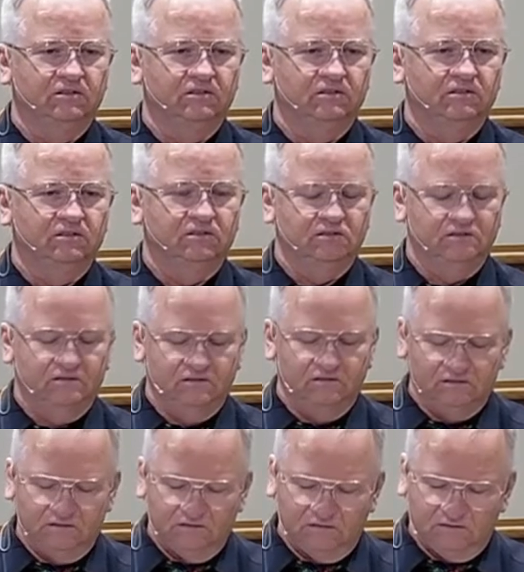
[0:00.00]

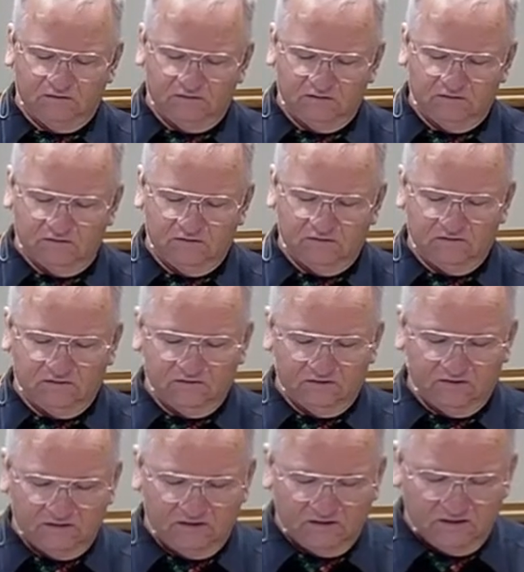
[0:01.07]
[no speech]